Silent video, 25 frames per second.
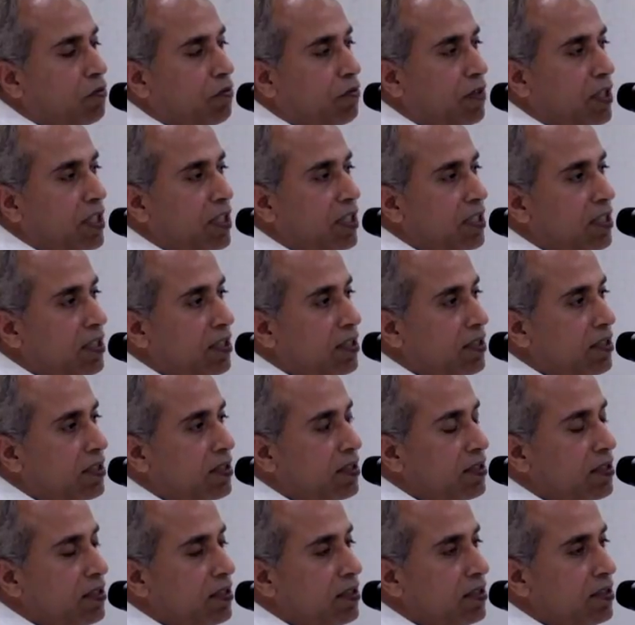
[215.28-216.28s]

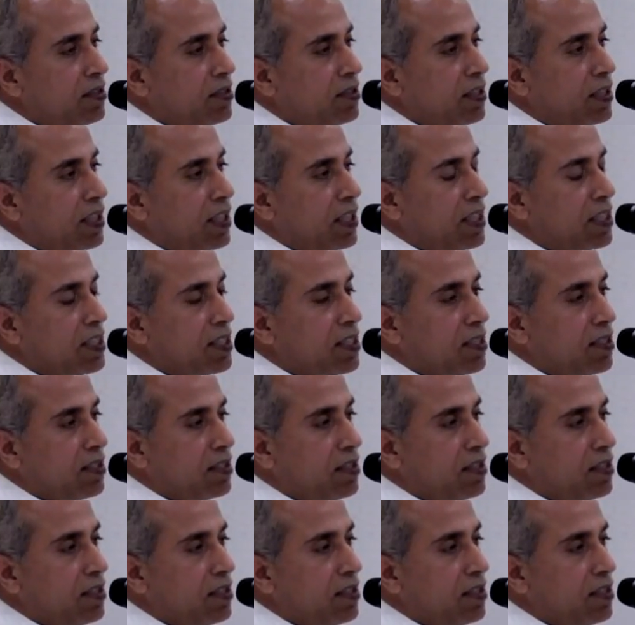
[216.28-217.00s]
Word is